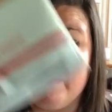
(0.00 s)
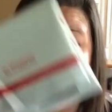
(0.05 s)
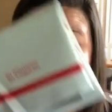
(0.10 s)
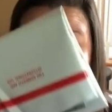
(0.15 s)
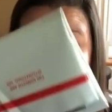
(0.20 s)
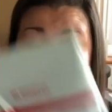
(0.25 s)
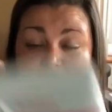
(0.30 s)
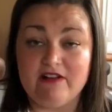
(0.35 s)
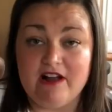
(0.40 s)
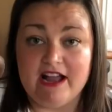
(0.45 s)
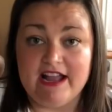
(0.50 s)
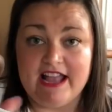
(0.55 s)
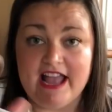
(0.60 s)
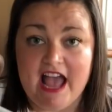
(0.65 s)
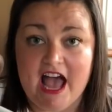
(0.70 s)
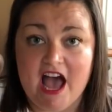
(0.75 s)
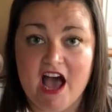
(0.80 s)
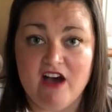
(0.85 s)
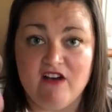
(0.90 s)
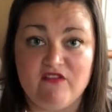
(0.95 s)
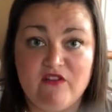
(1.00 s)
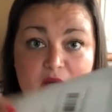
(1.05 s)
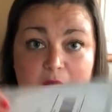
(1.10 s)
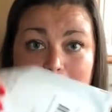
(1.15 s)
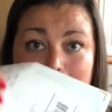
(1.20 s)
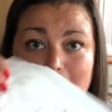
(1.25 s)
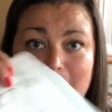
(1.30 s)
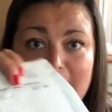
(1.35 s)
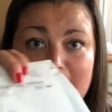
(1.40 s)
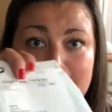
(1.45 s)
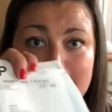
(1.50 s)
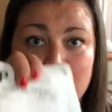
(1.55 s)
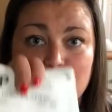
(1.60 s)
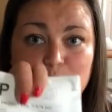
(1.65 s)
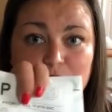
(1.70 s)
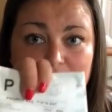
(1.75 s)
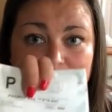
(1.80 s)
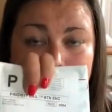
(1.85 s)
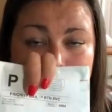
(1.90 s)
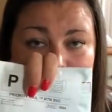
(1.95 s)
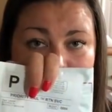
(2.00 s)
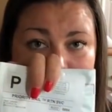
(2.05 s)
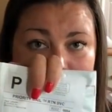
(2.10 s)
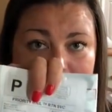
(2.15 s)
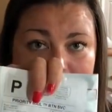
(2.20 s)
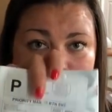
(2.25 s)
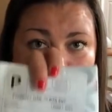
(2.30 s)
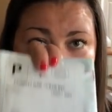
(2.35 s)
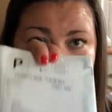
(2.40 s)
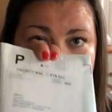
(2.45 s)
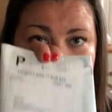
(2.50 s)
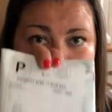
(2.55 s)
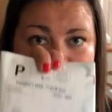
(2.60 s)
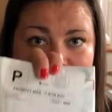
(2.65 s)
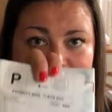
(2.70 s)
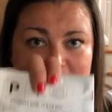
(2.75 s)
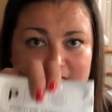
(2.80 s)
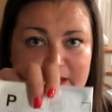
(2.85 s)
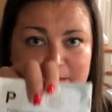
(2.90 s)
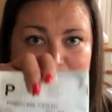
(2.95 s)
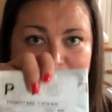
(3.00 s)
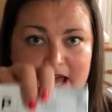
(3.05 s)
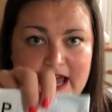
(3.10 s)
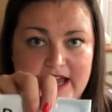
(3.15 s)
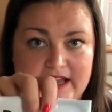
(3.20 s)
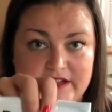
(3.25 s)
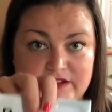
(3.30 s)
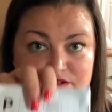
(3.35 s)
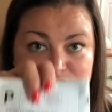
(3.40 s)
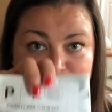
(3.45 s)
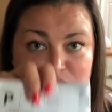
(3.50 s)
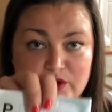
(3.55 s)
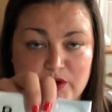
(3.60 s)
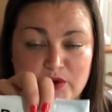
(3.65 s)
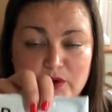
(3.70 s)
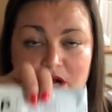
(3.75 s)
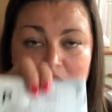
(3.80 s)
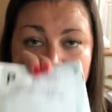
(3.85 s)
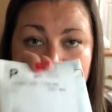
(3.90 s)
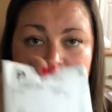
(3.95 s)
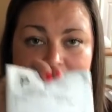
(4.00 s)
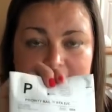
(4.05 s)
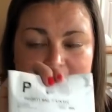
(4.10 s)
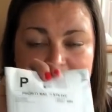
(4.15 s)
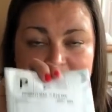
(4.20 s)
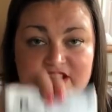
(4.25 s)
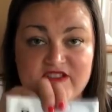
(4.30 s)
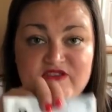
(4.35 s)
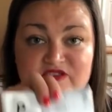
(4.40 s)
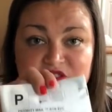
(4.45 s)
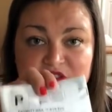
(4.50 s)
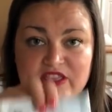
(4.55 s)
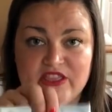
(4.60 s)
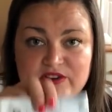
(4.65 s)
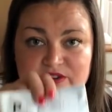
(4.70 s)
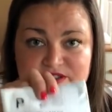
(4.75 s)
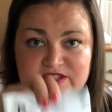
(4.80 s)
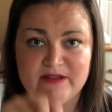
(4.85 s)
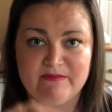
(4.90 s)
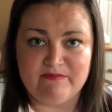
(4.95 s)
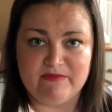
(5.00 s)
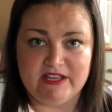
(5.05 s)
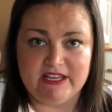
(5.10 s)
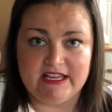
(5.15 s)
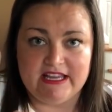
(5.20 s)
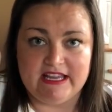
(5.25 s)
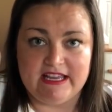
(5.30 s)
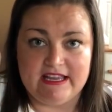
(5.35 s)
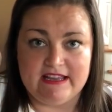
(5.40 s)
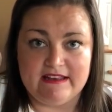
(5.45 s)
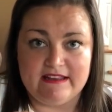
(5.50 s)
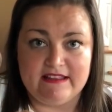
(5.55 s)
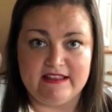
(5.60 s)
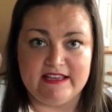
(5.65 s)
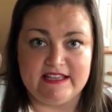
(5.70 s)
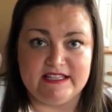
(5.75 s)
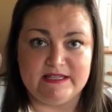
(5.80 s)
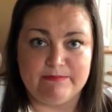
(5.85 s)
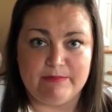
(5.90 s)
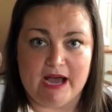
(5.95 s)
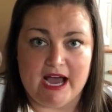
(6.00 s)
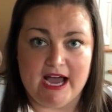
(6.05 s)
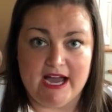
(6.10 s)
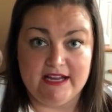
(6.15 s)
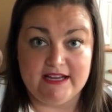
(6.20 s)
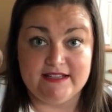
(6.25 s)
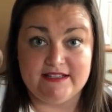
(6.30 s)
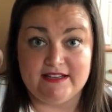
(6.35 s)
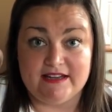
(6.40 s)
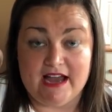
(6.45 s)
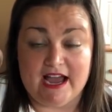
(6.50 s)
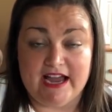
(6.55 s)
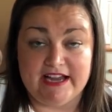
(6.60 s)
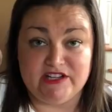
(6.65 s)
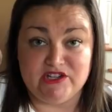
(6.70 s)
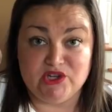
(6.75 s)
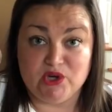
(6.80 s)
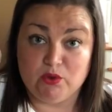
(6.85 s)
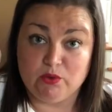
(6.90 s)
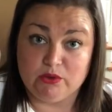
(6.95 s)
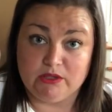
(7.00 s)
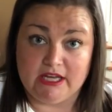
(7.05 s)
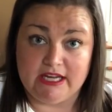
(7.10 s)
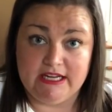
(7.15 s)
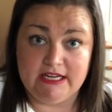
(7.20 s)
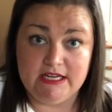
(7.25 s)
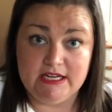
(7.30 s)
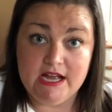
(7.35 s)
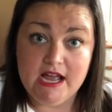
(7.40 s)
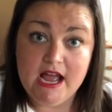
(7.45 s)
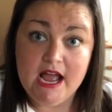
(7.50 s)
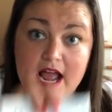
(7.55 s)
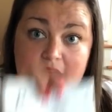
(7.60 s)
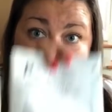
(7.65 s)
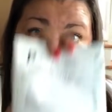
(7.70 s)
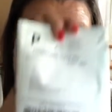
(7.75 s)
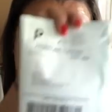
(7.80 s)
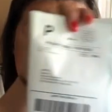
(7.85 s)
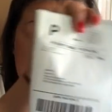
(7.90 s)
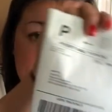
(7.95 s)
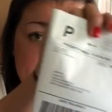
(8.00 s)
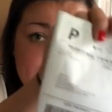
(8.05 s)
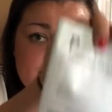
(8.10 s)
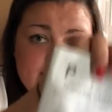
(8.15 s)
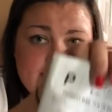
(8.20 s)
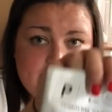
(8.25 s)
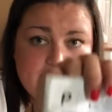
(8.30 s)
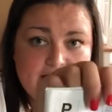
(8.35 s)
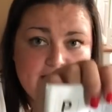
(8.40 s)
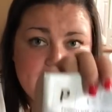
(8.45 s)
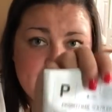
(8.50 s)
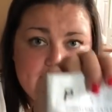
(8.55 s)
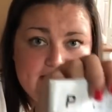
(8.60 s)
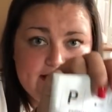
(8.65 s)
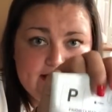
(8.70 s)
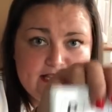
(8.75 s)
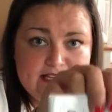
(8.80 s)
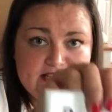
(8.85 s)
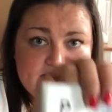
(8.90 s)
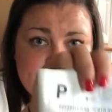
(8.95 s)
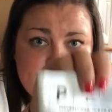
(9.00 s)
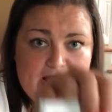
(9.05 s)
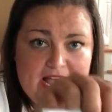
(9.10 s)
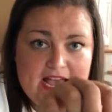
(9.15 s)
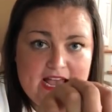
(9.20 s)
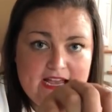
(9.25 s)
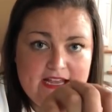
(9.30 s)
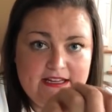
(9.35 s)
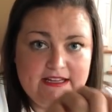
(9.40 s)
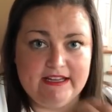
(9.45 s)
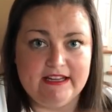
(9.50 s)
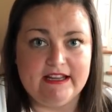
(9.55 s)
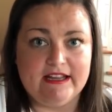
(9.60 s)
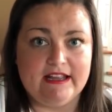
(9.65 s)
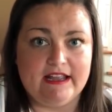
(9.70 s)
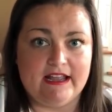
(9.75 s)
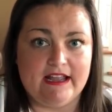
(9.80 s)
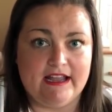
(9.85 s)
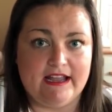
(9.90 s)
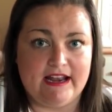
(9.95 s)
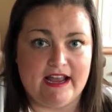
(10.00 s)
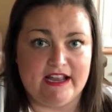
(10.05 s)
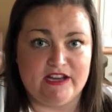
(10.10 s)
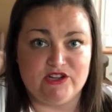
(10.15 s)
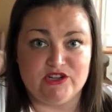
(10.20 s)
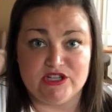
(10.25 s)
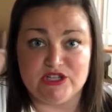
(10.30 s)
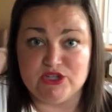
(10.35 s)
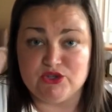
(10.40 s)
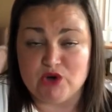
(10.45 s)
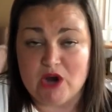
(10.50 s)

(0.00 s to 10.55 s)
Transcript: Here I have my prepaid mailing bag. So if there's something in this box that I don't like, I stick it in this bag and I just